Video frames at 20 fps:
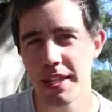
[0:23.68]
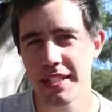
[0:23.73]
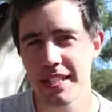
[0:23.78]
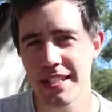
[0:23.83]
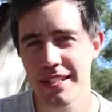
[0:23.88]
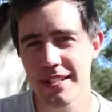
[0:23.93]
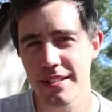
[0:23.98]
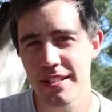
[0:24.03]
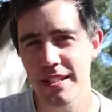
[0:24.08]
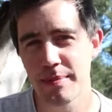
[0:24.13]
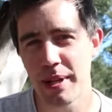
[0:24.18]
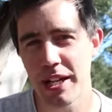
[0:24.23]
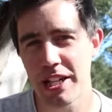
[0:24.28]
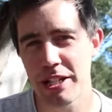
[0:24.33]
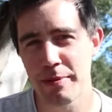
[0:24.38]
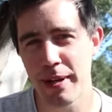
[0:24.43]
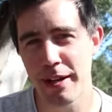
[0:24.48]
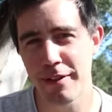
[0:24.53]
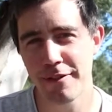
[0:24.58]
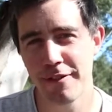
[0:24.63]
this isn't so much
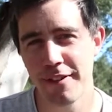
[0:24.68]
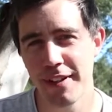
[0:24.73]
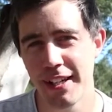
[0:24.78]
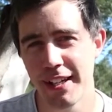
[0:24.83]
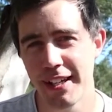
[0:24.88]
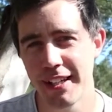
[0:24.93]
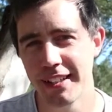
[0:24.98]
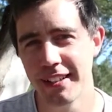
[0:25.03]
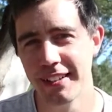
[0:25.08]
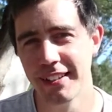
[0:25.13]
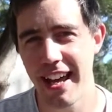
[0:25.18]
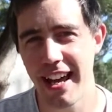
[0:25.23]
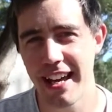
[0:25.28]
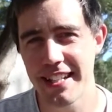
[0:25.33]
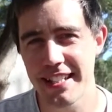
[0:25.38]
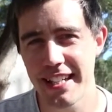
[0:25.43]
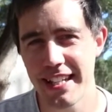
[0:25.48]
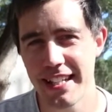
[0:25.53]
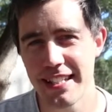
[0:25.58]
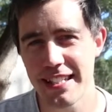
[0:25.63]
about fear
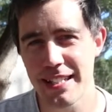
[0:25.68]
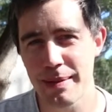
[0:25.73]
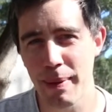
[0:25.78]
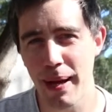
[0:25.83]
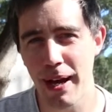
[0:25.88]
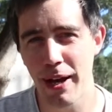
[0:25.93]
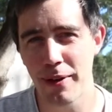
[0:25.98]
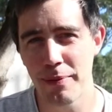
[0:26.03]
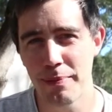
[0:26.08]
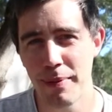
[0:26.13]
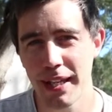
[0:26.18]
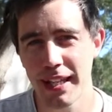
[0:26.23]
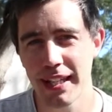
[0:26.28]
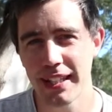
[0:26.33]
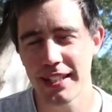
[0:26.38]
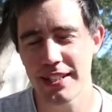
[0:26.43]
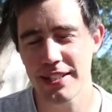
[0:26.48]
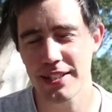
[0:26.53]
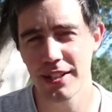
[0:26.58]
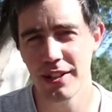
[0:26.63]
as it is about
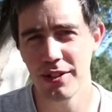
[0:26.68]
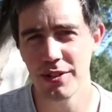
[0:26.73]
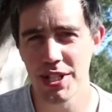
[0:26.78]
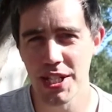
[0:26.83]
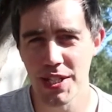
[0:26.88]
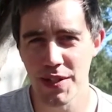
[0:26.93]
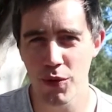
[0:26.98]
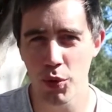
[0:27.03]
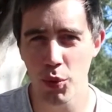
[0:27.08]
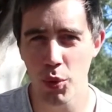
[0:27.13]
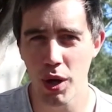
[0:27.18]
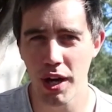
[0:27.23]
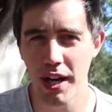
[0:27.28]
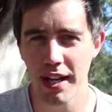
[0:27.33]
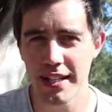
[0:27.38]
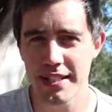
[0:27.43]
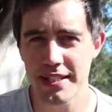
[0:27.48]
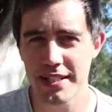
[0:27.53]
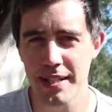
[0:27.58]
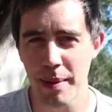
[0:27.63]
making excuses for why
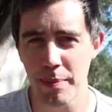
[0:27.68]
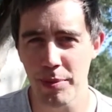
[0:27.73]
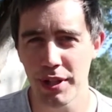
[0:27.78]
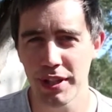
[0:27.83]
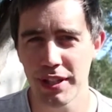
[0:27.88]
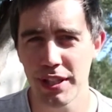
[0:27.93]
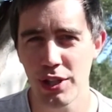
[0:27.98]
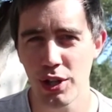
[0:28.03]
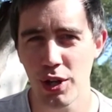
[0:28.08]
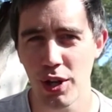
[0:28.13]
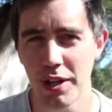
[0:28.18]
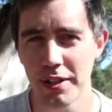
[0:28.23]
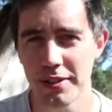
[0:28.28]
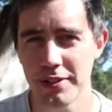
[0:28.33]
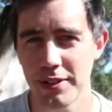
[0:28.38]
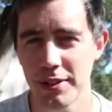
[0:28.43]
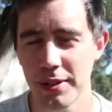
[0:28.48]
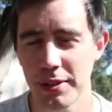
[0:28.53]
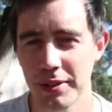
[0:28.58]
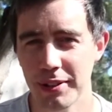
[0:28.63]
it's something you can't
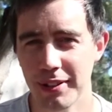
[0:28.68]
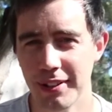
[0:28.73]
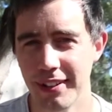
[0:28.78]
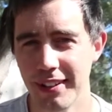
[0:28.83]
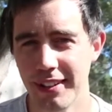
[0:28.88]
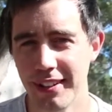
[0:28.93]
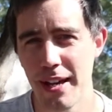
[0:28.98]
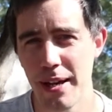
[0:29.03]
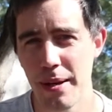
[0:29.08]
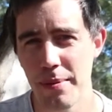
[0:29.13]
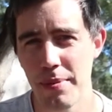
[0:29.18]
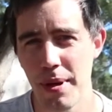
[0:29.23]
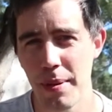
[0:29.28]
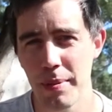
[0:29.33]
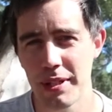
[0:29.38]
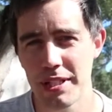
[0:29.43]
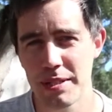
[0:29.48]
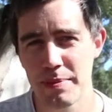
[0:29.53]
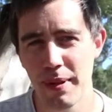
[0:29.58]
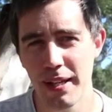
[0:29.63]
do.
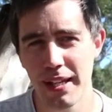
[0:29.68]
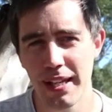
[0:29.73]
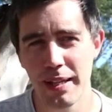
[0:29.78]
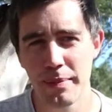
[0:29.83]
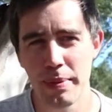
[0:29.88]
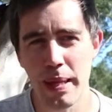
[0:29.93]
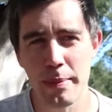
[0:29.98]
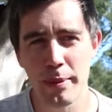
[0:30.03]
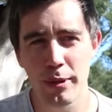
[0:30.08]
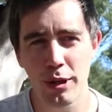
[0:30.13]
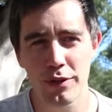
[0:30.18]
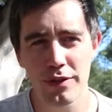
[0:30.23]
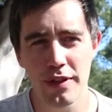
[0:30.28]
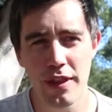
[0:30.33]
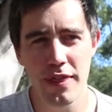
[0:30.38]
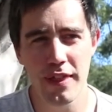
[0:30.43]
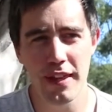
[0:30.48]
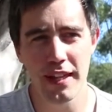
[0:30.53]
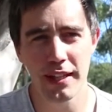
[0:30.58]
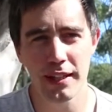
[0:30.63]
Public speaking, people often
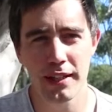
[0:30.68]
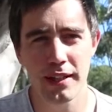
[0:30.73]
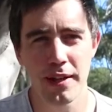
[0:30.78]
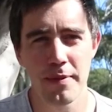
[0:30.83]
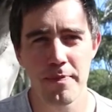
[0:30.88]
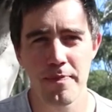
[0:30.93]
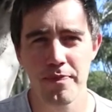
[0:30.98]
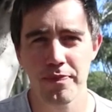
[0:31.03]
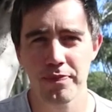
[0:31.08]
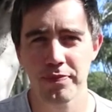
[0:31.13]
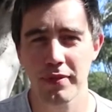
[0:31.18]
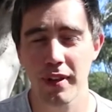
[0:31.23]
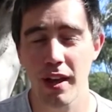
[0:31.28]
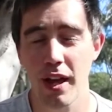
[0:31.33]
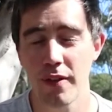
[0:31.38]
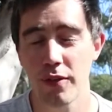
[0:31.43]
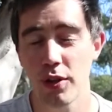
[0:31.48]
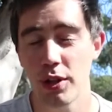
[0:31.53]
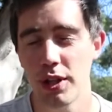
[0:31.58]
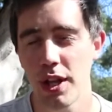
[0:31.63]
think,
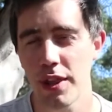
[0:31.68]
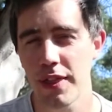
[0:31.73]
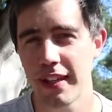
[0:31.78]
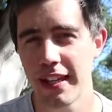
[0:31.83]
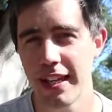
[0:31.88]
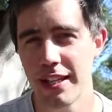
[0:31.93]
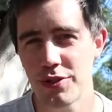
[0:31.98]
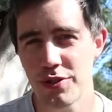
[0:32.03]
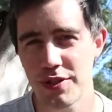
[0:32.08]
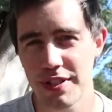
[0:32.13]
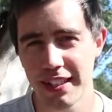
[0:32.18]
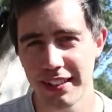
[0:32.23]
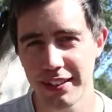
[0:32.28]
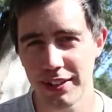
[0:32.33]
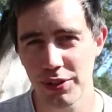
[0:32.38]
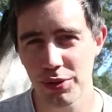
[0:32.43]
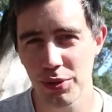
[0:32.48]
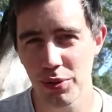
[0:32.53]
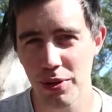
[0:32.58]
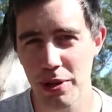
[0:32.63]
I've got nothing interesting
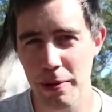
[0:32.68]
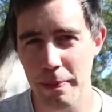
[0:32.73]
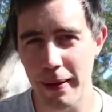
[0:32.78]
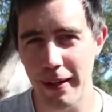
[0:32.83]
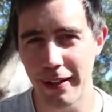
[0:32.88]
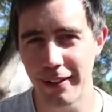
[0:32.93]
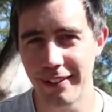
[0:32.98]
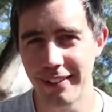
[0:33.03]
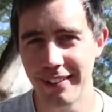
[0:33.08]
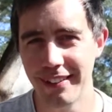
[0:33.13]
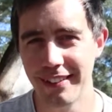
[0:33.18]
to talk about,